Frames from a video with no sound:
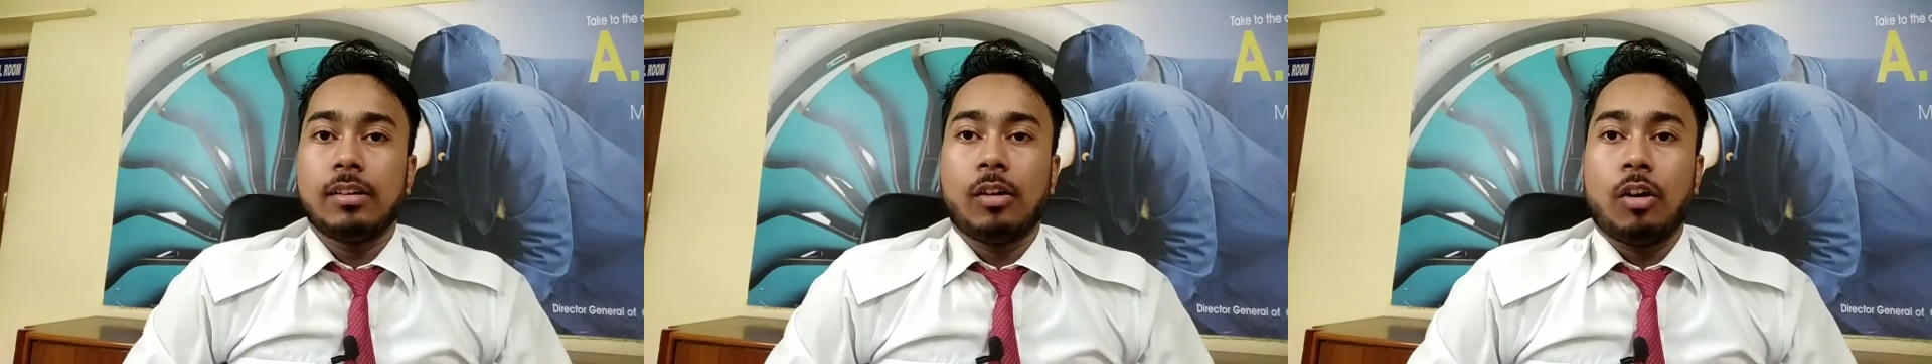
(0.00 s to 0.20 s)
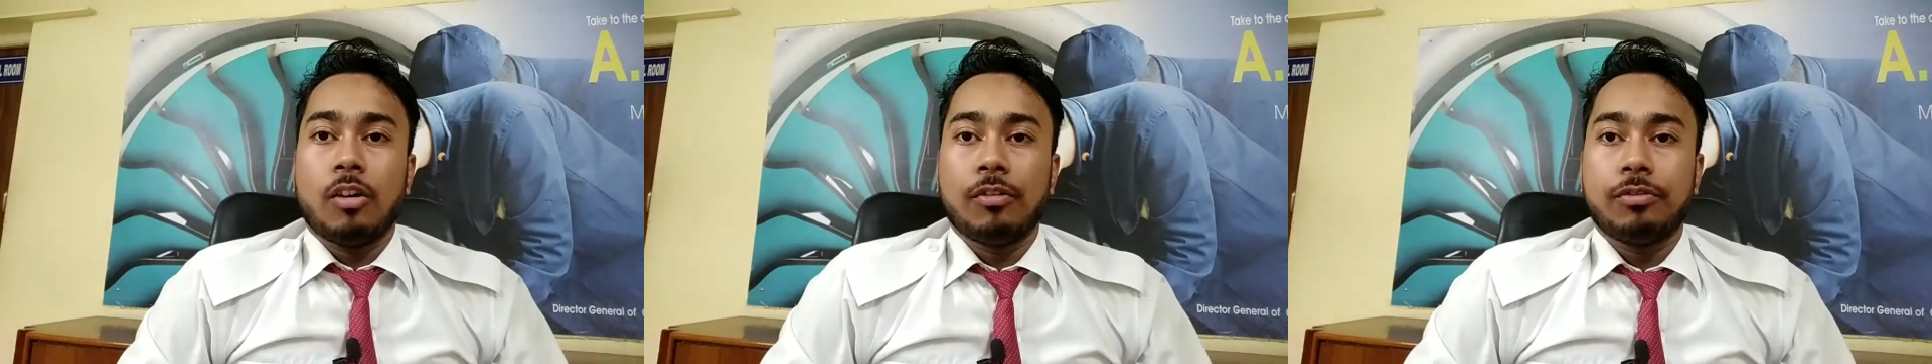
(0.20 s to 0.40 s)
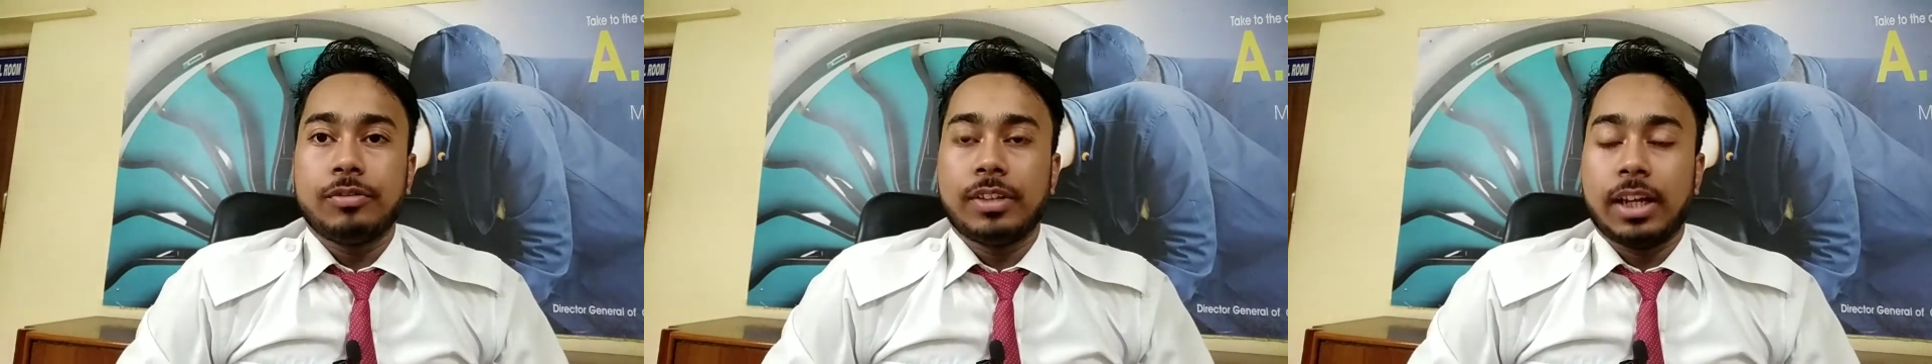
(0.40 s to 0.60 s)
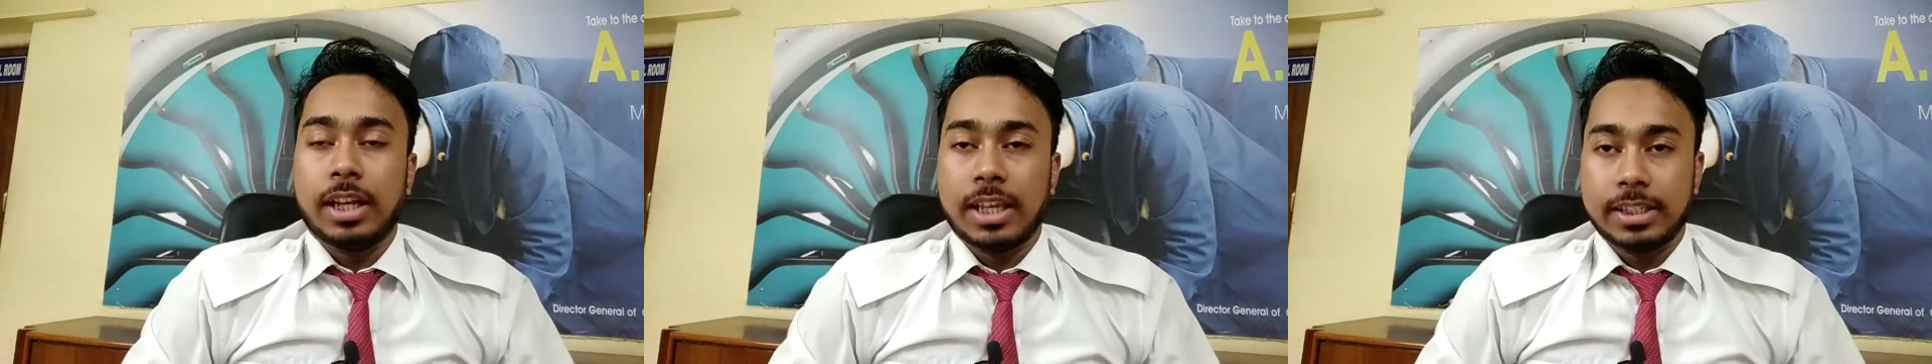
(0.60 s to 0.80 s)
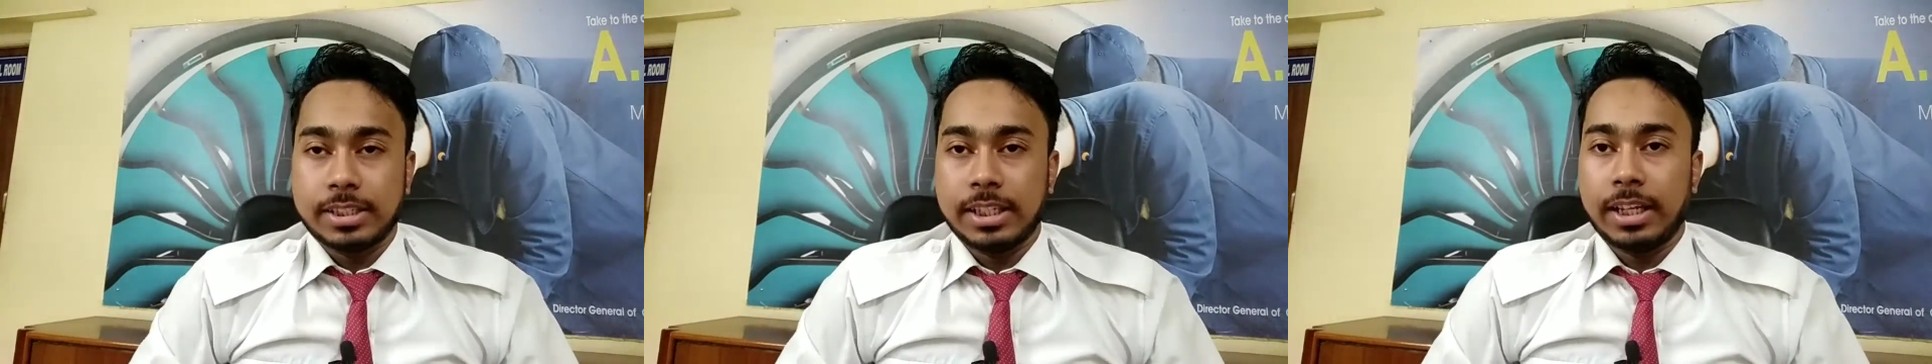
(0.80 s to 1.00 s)
of the
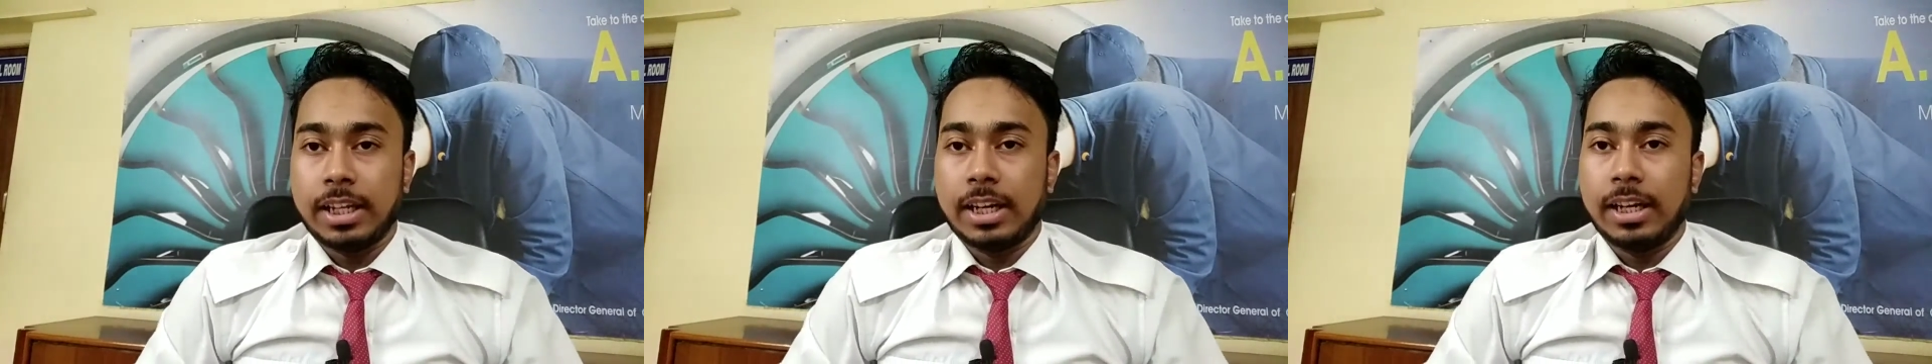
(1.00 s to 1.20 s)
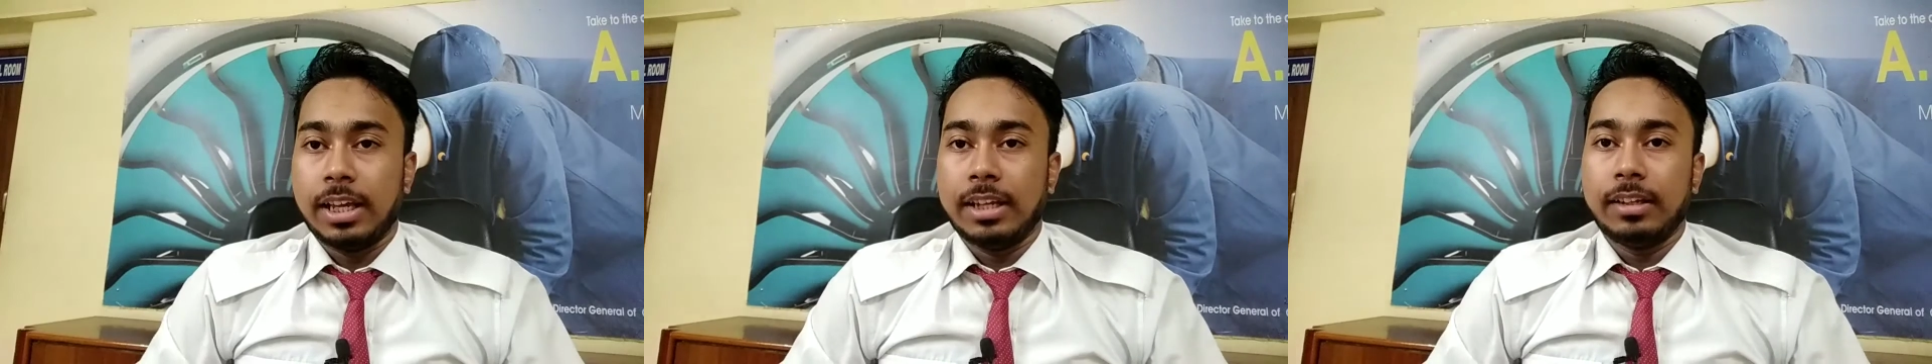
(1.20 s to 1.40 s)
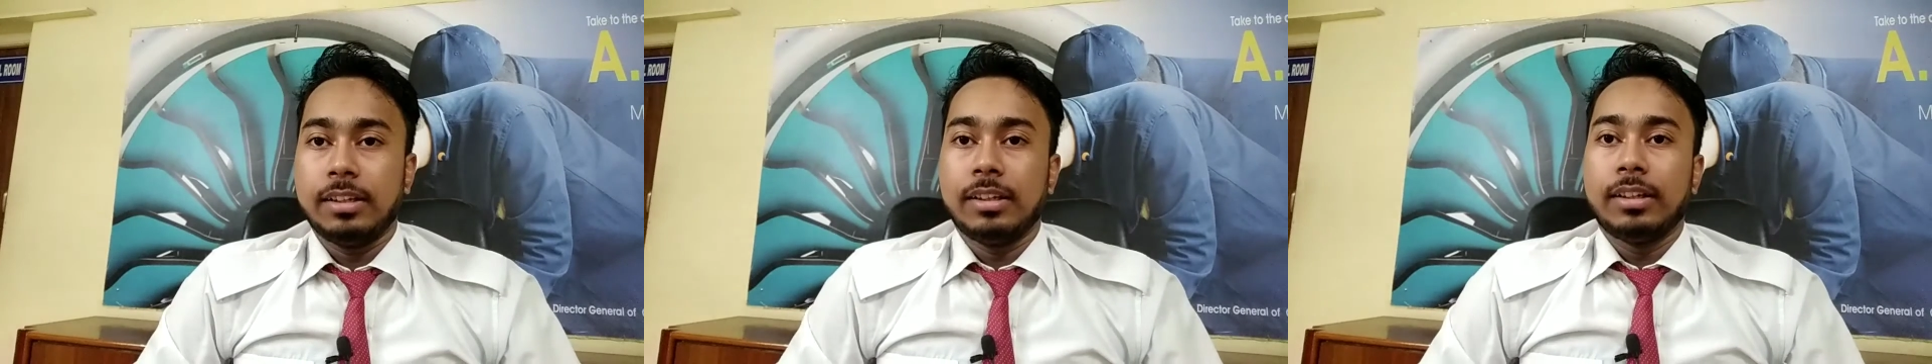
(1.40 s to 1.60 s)
Alaska Airline